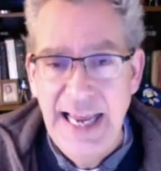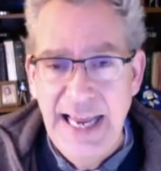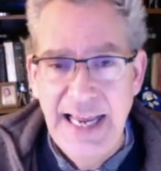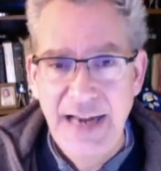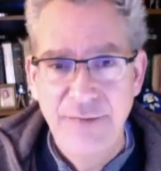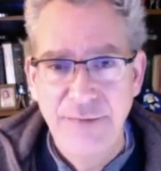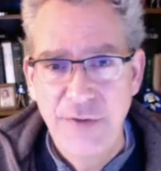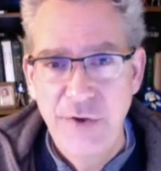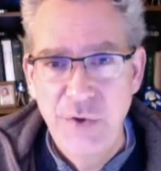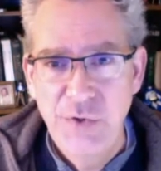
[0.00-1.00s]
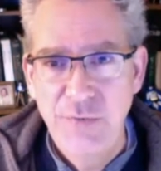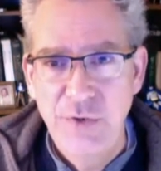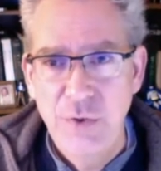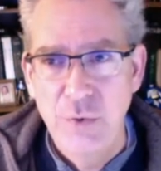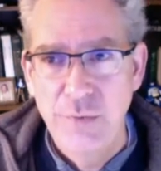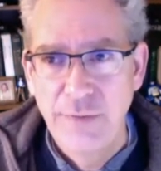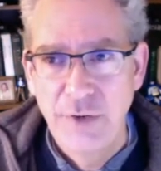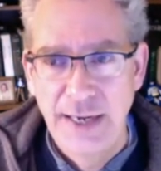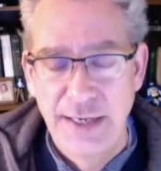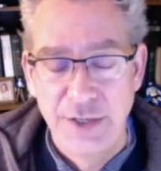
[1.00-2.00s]
And for those of you who've ever
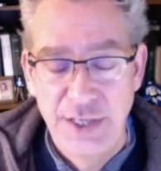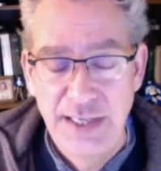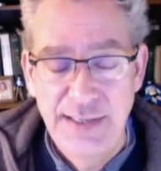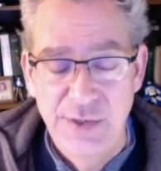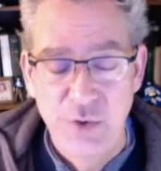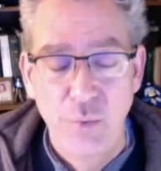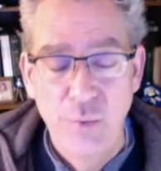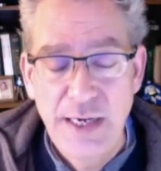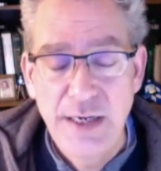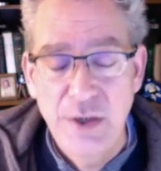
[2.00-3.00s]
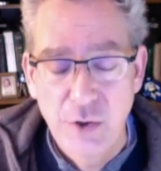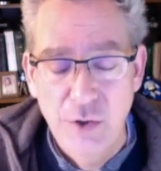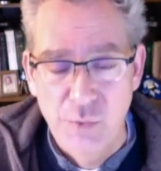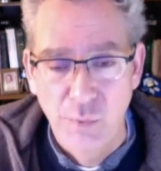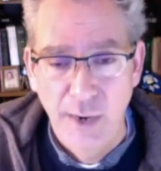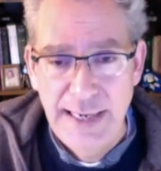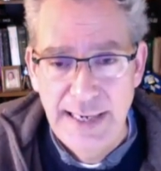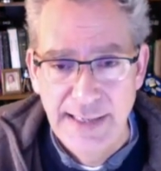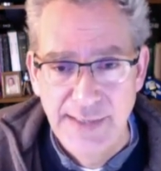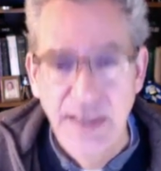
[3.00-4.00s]
had a chance to read Kirk's
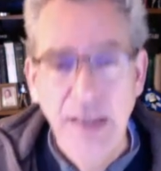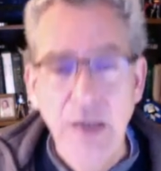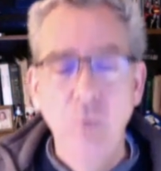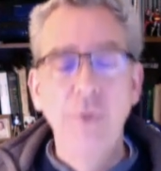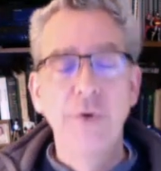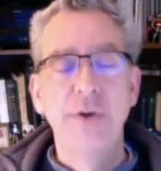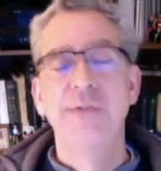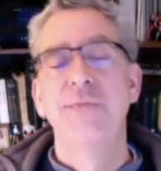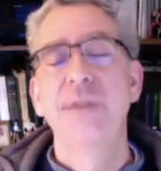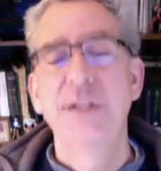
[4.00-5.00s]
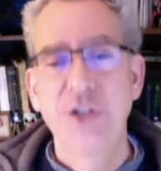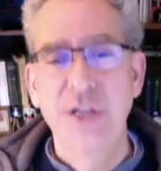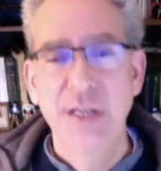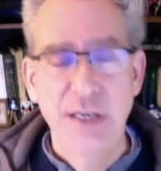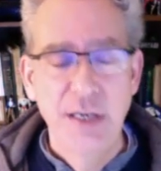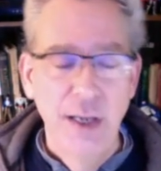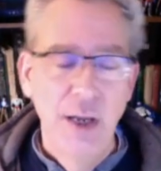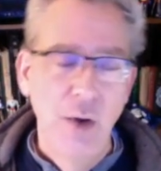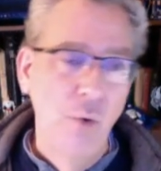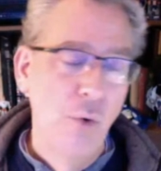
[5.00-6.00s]
writings, whether his fiction
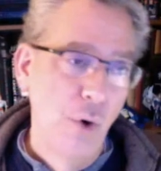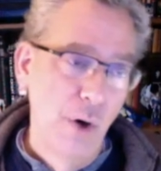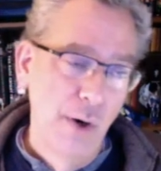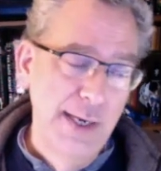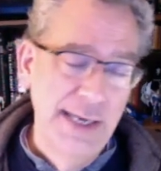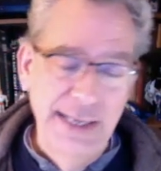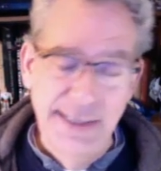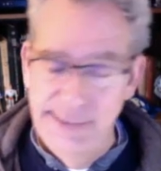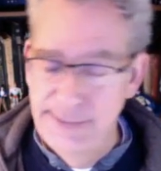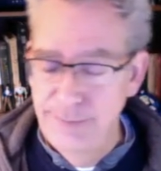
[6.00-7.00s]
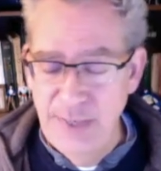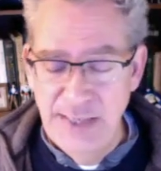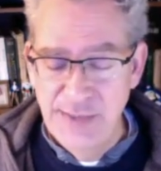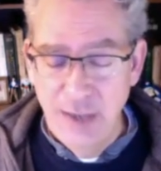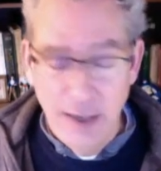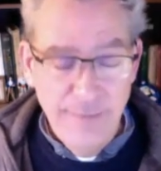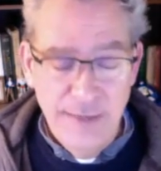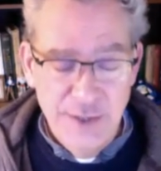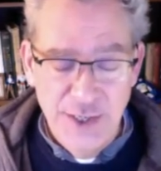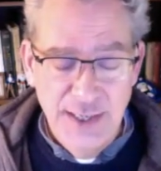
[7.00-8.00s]
or his, his
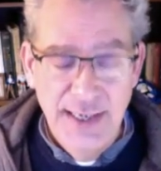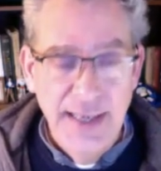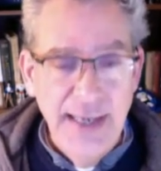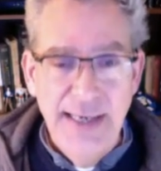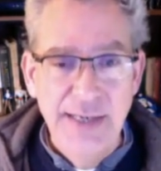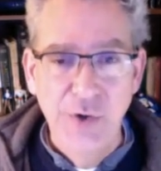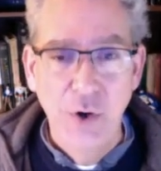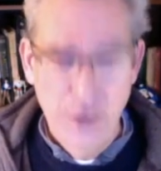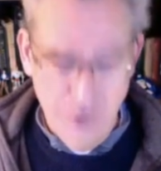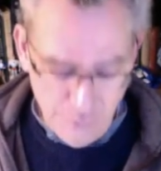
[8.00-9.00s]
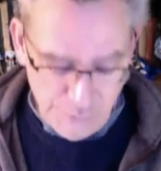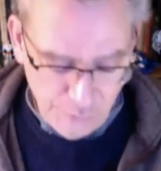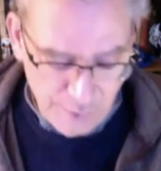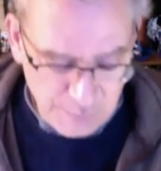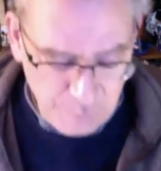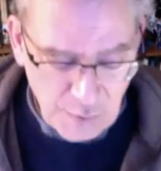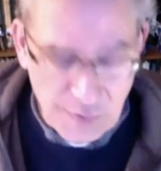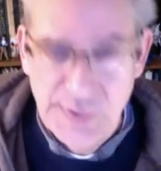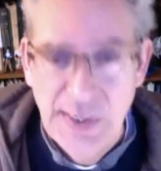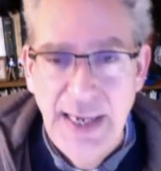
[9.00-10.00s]
nonfiction, his articles or his
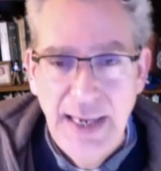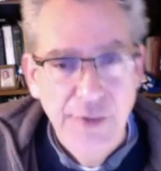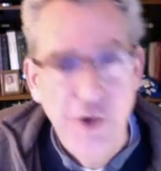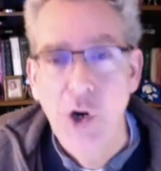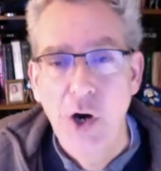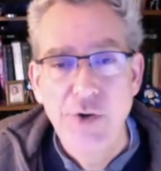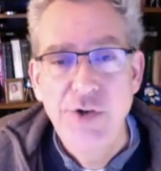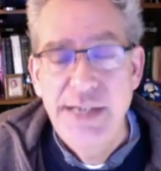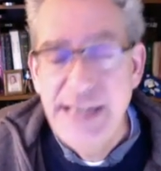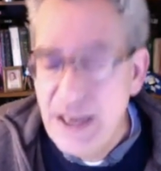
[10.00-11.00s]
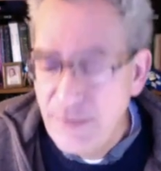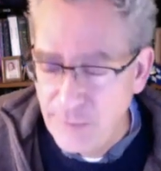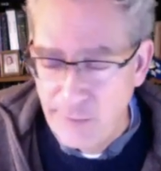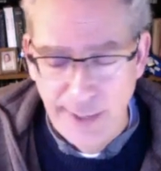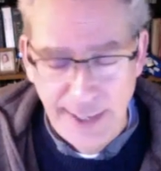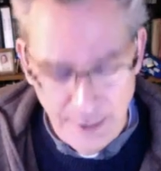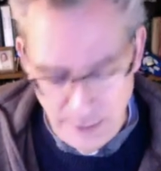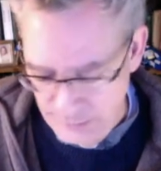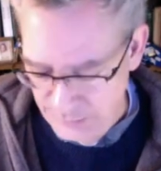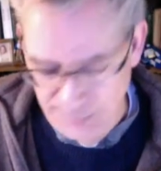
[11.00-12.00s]
books, there are never
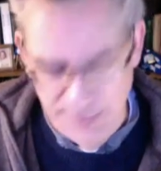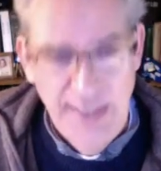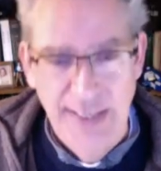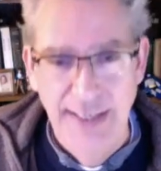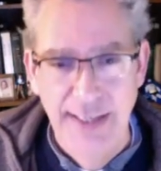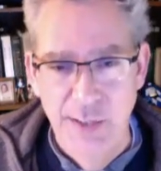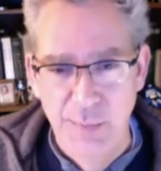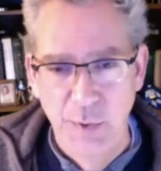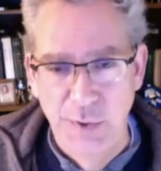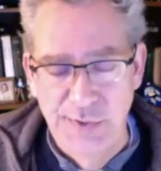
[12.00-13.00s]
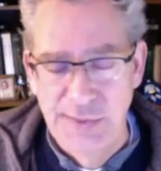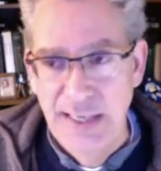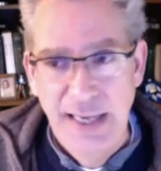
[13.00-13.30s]
errors in his books.